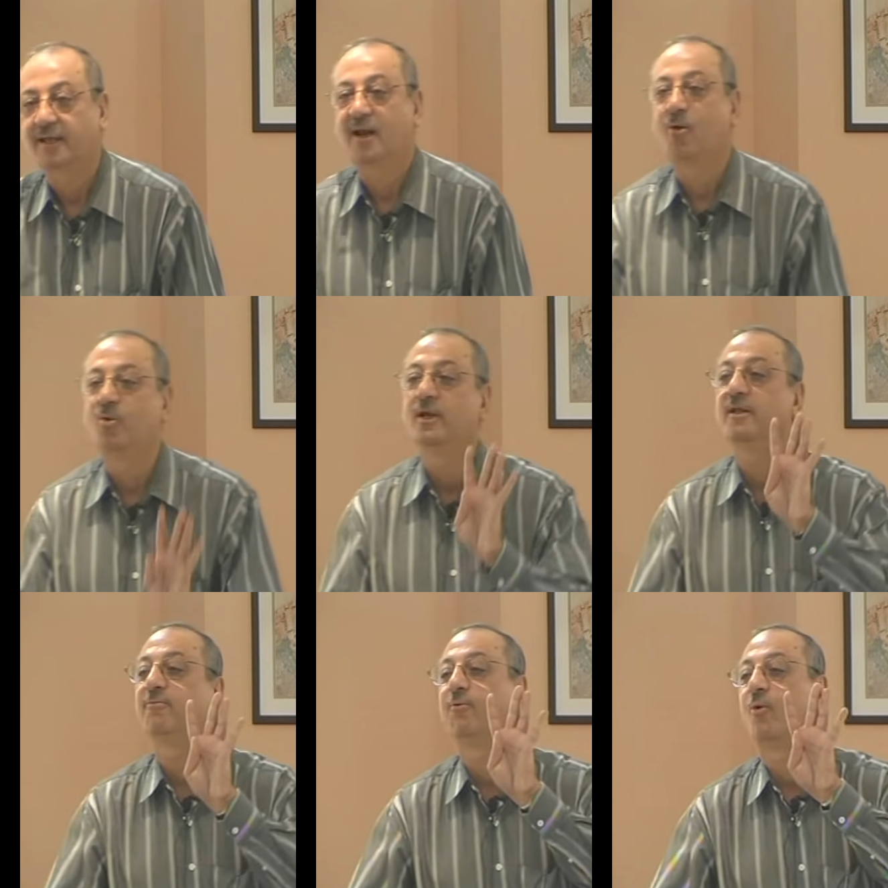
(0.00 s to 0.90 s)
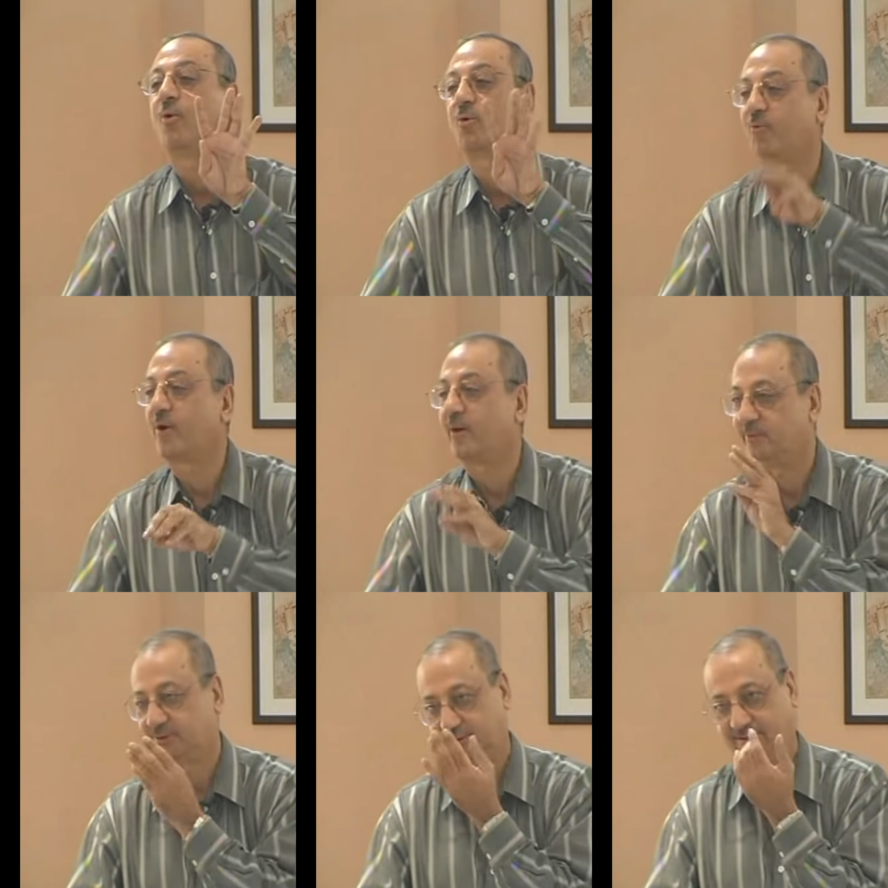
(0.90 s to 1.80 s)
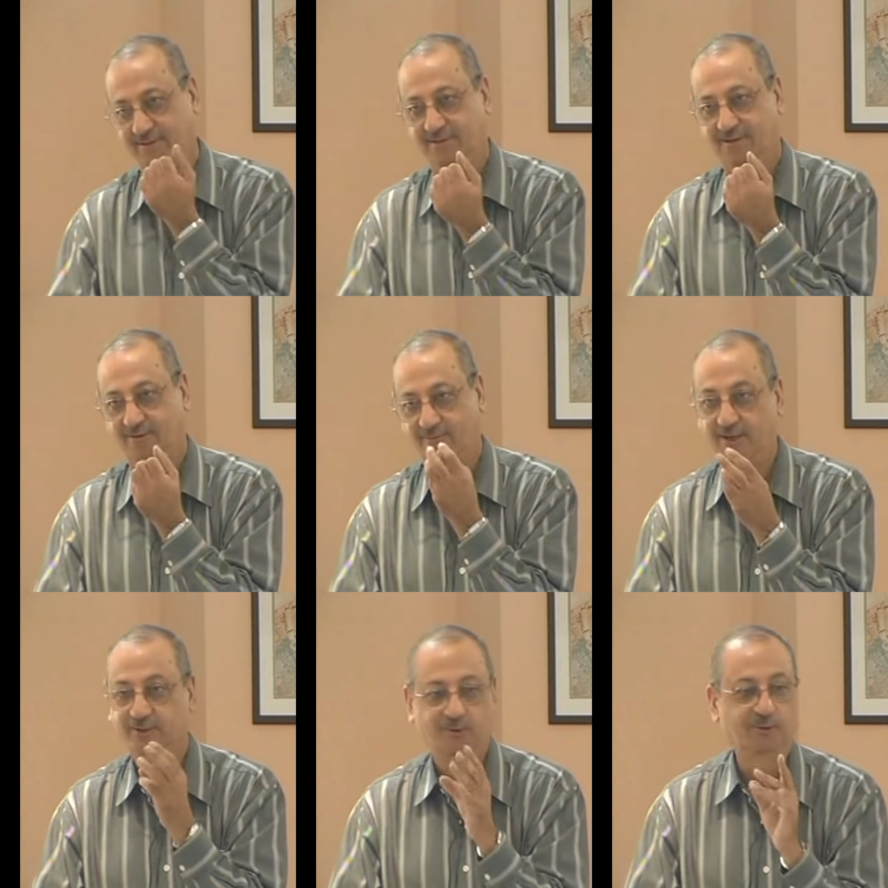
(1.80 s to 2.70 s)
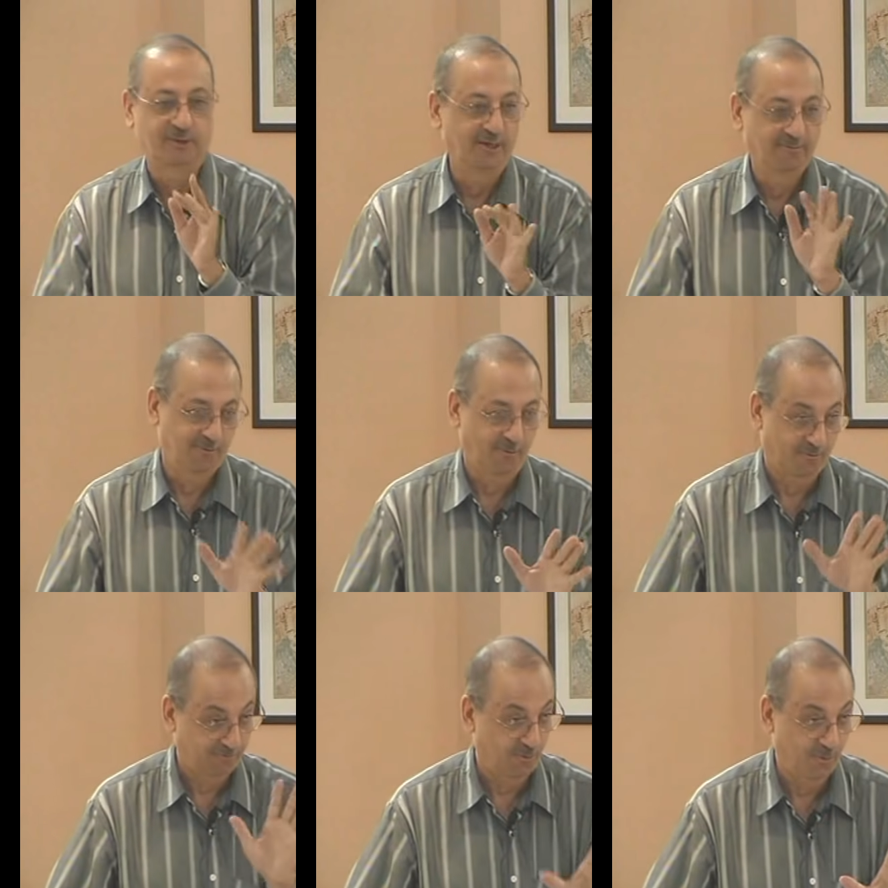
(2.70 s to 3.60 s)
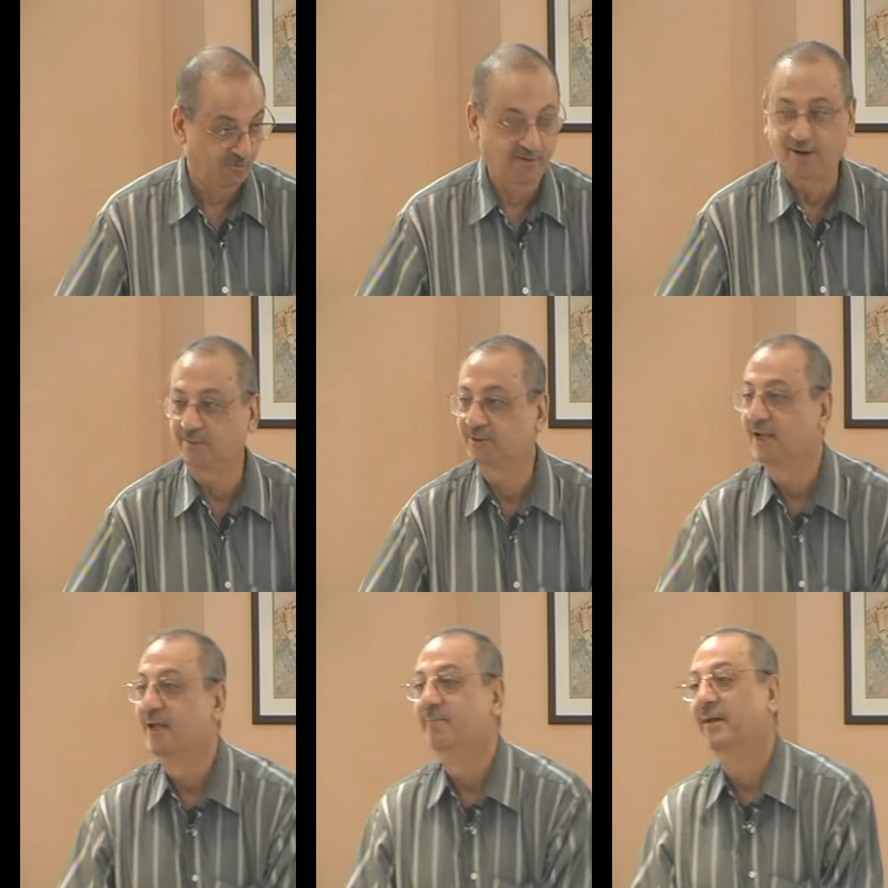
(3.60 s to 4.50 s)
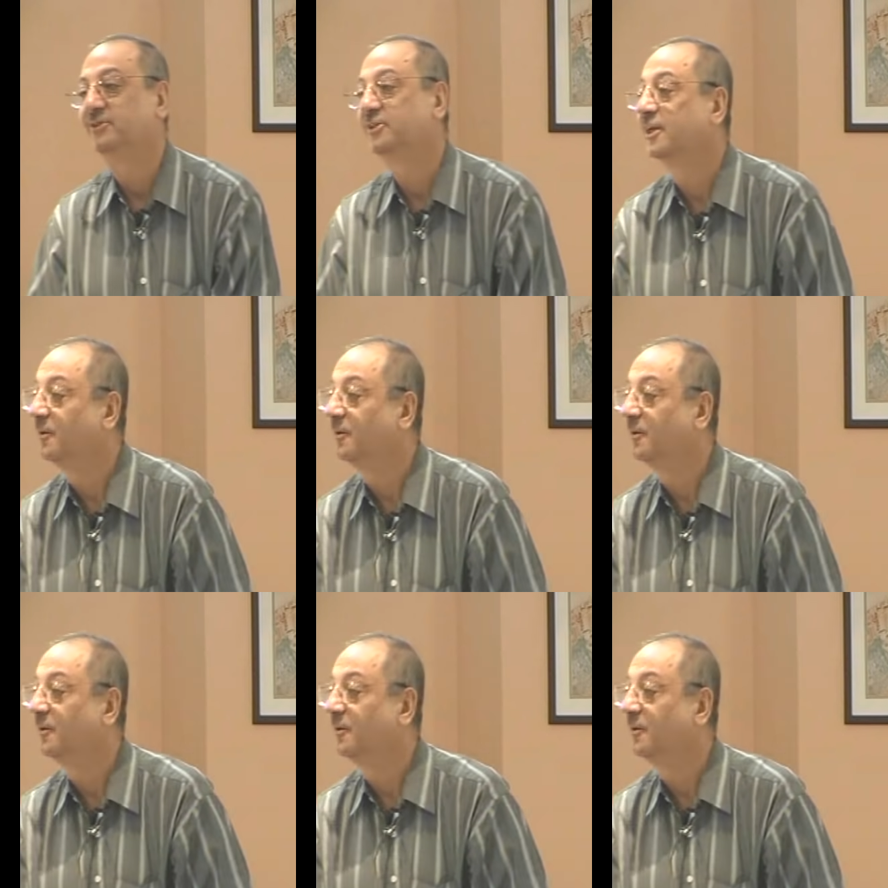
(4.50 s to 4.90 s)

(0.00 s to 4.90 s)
are only 4 verbs. 1, 2, 3, 4. 4 verbs mentioned in